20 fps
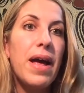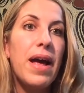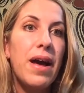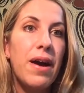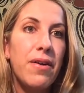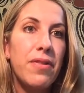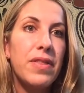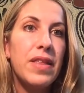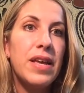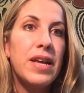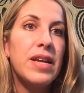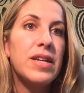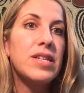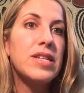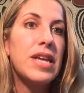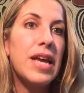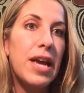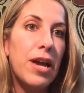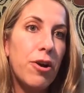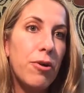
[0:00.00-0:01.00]
out there
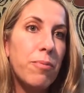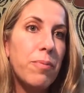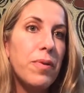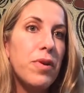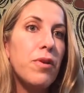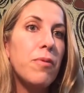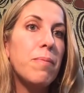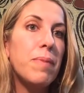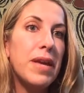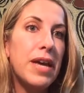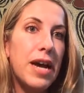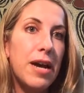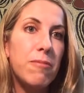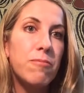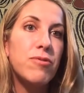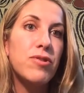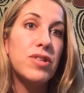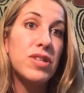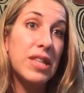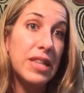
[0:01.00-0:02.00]
to help you be
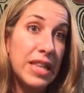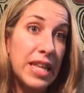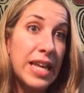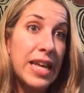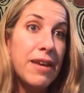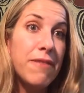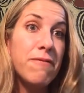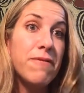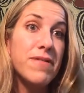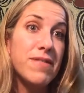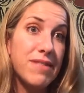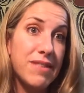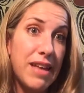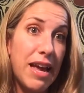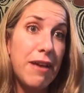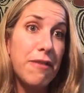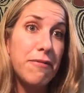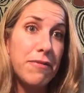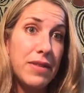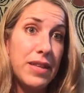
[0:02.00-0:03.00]
able to leave
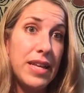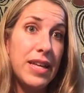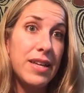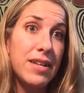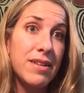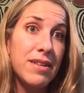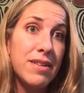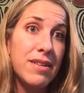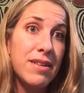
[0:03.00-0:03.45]
safely.